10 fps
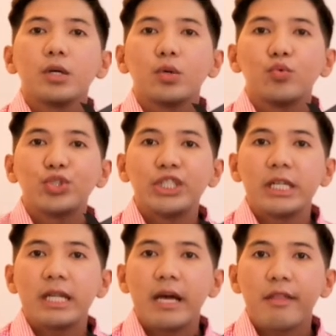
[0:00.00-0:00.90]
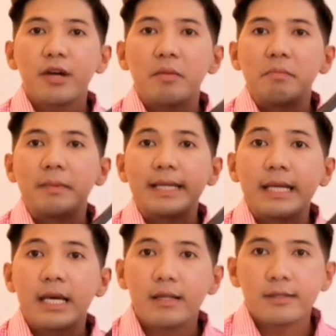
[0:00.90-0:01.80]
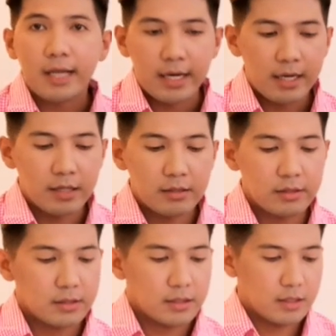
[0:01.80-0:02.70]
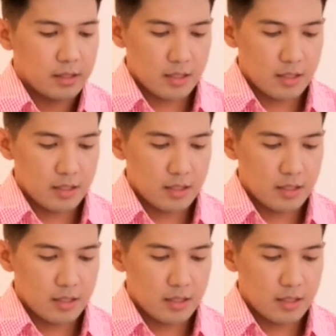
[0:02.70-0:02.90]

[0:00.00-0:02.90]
Gucci leather mid heel sandals.